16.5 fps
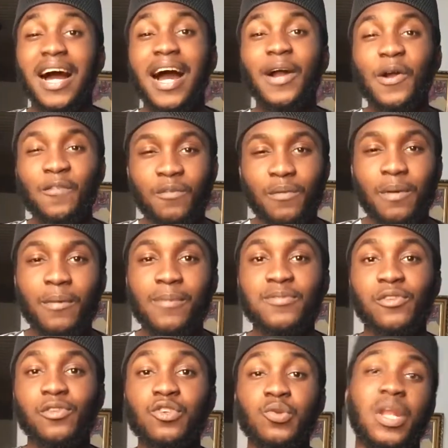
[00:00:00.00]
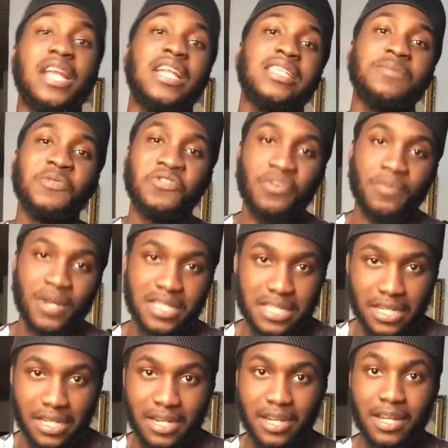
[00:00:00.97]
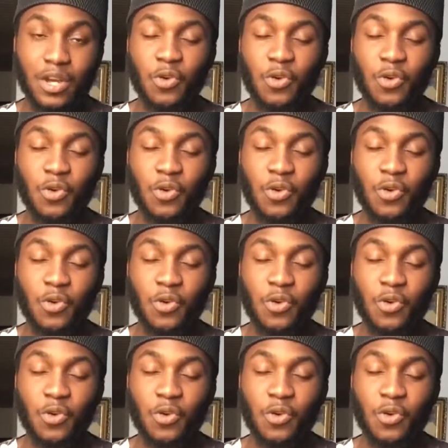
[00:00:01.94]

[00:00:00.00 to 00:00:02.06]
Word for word: I go for my mom's clothes when I need to be dramatic